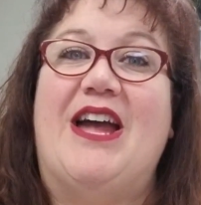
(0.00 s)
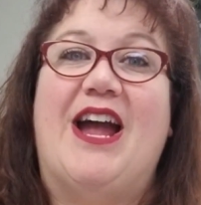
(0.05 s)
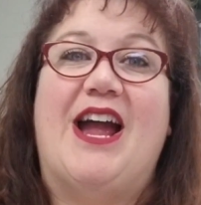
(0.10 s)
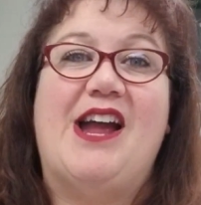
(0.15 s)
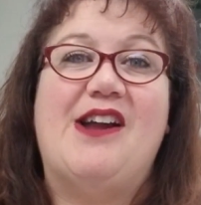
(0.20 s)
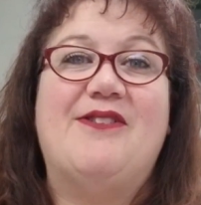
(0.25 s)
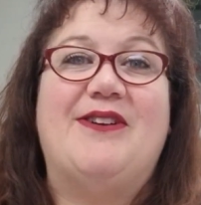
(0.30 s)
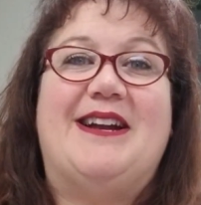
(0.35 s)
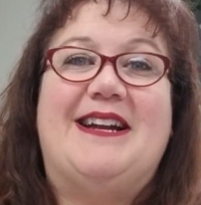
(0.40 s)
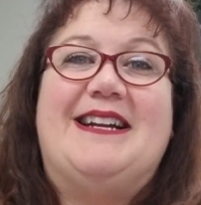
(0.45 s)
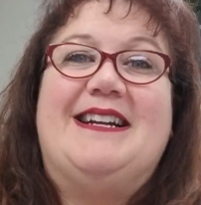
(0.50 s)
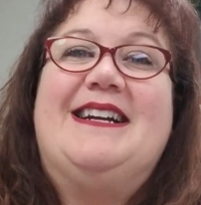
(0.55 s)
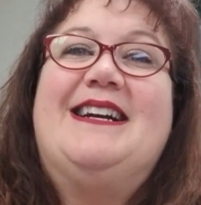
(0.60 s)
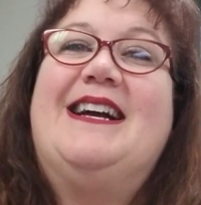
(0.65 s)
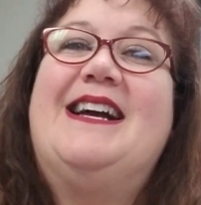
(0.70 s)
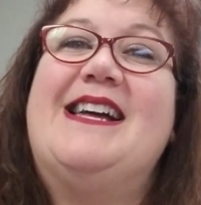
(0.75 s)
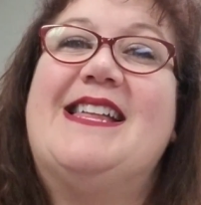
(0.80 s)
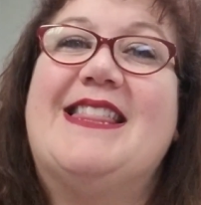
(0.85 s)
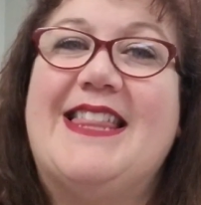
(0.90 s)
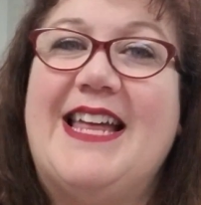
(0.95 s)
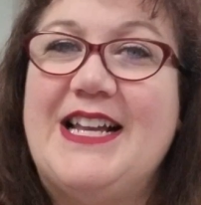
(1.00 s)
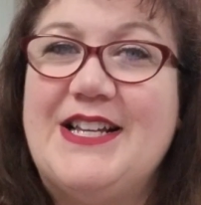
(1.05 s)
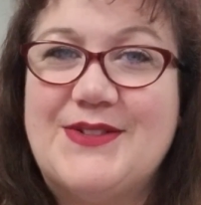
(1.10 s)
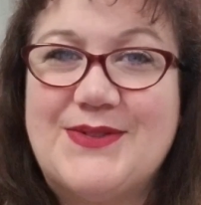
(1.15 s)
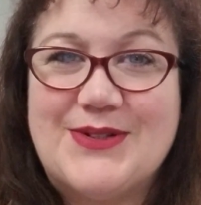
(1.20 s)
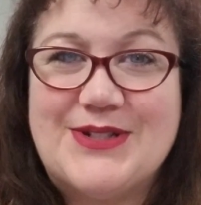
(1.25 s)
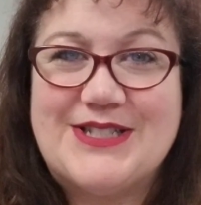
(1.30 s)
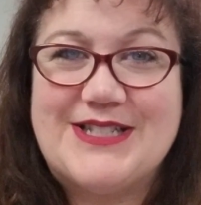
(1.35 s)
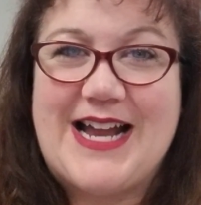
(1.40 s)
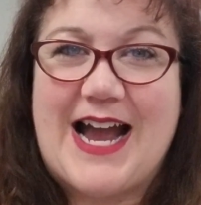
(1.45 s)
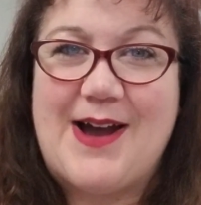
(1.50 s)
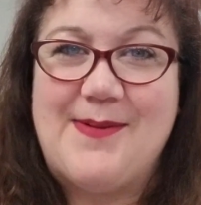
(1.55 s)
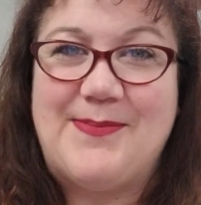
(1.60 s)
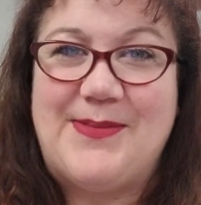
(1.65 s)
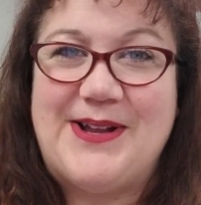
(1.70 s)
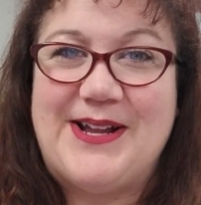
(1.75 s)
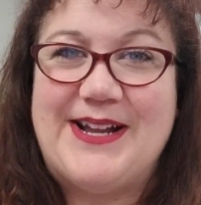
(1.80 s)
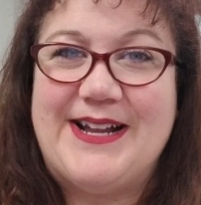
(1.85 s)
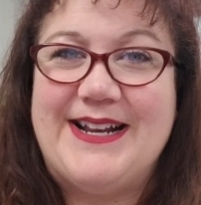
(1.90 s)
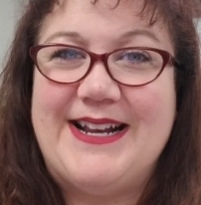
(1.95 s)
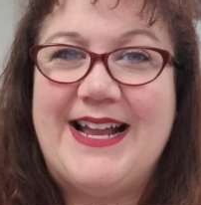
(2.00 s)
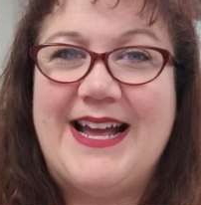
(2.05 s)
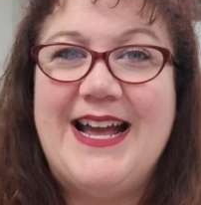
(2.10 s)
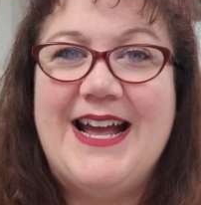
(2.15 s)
Anyway, thanks for stopping.